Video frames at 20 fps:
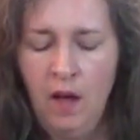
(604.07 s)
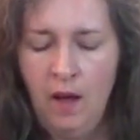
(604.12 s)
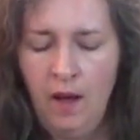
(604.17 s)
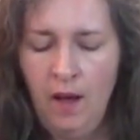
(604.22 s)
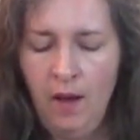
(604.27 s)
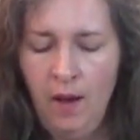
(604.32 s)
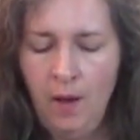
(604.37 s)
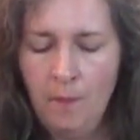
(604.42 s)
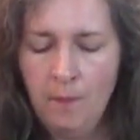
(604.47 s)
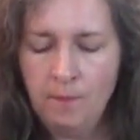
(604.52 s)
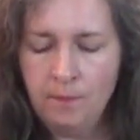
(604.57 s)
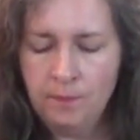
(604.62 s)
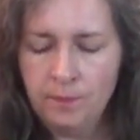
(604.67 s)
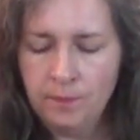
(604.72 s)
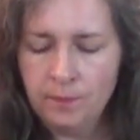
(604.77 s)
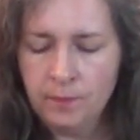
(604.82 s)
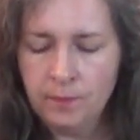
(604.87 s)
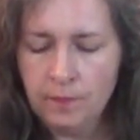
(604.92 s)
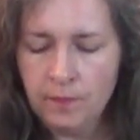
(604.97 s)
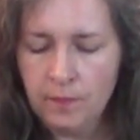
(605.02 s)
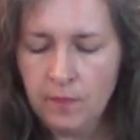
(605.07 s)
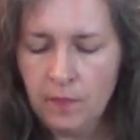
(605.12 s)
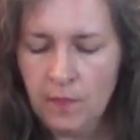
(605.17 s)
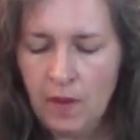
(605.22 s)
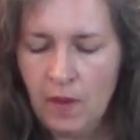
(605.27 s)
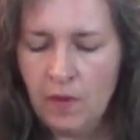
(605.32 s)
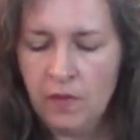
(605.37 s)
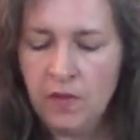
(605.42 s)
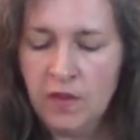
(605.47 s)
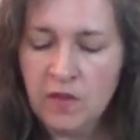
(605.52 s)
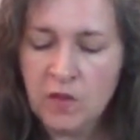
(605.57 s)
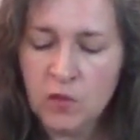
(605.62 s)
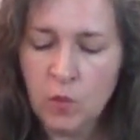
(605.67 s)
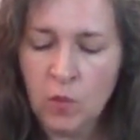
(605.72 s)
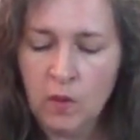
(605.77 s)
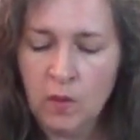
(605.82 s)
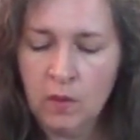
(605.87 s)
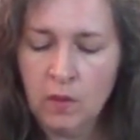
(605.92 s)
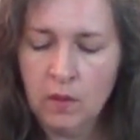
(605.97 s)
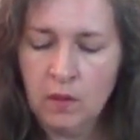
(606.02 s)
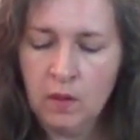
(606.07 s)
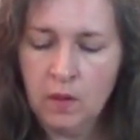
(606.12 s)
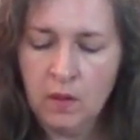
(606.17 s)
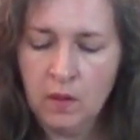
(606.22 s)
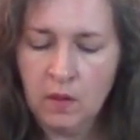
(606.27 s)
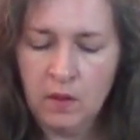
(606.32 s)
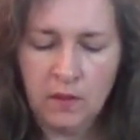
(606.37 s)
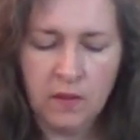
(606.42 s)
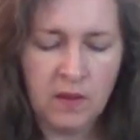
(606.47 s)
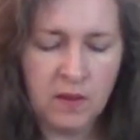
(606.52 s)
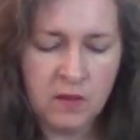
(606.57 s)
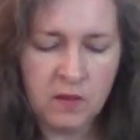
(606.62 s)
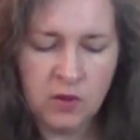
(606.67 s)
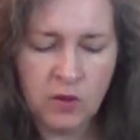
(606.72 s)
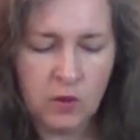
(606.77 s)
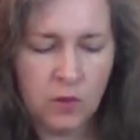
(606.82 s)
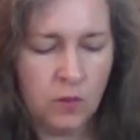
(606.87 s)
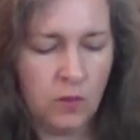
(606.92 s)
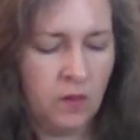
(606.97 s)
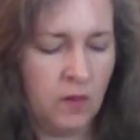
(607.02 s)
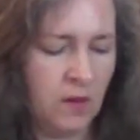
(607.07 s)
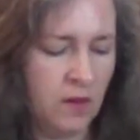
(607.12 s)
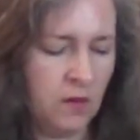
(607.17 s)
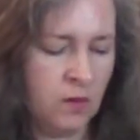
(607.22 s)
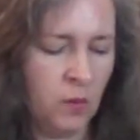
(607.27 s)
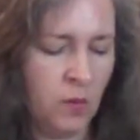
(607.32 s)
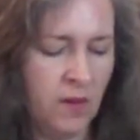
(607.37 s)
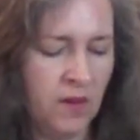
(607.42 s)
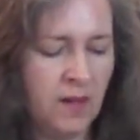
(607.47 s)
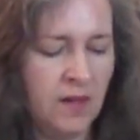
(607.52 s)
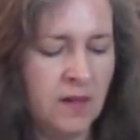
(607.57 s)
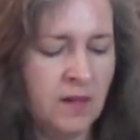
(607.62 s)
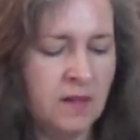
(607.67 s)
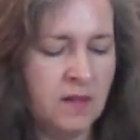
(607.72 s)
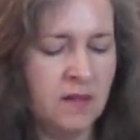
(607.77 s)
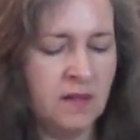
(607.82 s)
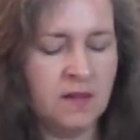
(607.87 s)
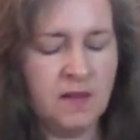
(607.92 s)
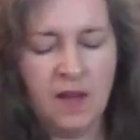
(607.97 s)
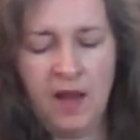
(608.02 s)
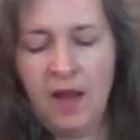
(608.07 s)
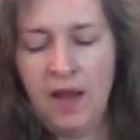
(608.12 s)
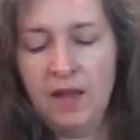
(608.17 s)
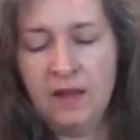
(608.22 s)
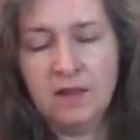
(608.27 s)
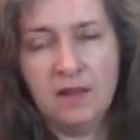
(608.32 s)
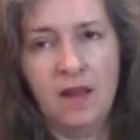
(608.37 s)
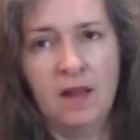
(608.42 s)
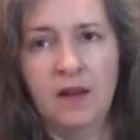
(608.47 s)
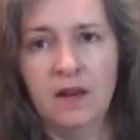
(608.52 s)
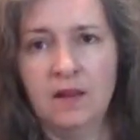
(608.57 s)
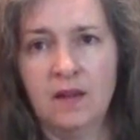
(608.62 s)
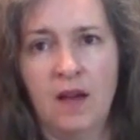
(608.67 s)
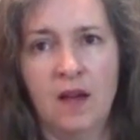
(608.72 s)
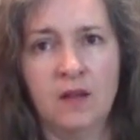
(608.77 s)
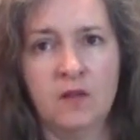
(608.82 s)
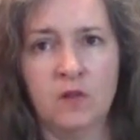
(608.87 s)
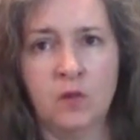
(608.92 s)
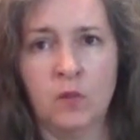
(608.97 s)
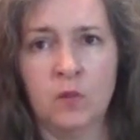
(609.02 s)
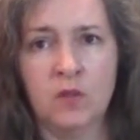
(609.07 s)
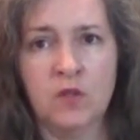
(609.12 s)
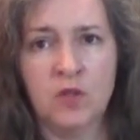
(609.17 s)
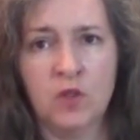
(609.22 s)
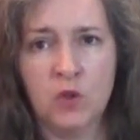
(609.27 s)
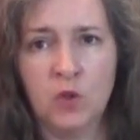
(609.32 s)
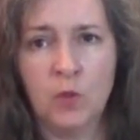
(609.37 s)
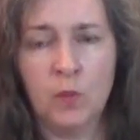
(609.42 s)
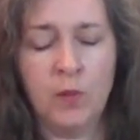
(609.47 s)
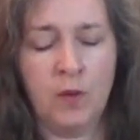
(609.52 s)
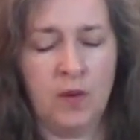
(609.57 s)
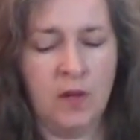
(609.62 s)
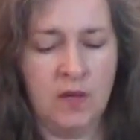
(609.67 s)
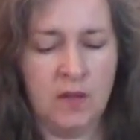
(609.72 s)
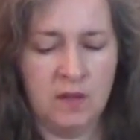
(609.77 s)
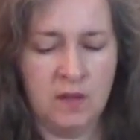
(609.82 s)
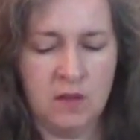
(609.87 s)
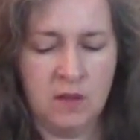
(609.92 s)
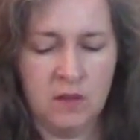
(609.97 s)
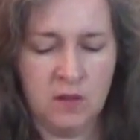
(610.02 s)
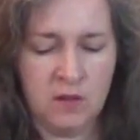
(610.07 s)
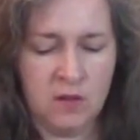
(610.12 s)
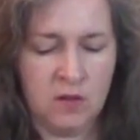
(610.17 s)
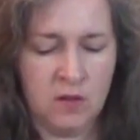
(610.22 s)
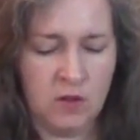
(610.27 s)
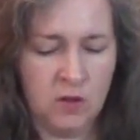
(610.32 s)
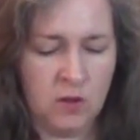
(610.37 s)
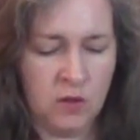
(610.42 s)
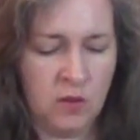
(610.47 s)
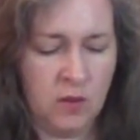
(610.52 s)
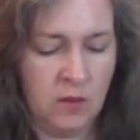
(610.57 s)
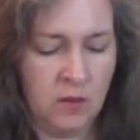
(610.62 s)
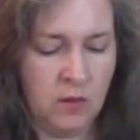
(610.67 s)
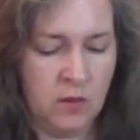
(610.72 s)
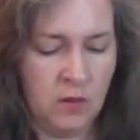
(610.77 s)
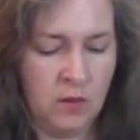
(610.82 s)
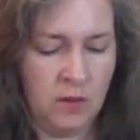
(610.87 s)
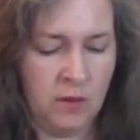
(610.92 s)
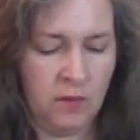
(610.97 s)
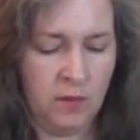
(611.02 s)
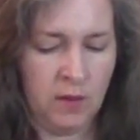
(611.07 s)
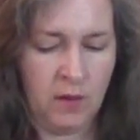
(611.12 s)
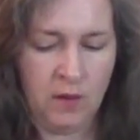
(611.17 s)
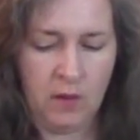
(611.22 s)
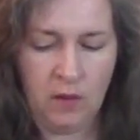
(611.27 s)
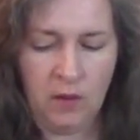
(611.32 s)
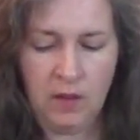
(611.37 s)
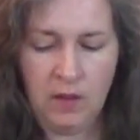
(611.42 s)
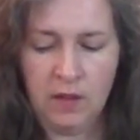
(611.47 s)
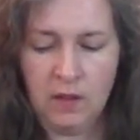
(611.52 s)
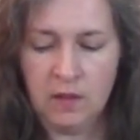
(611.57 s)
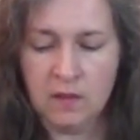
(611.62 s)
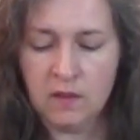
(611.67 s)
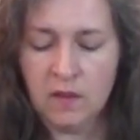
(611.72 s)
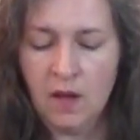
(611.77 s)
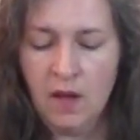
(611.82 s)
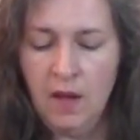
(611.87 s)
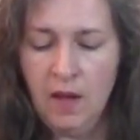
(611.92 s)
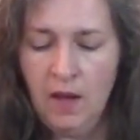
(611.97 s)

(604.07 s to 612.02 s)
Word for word: Um, this one, these two things were the easiest. The hand sanitizer was super easy, just the two, two different ingredients.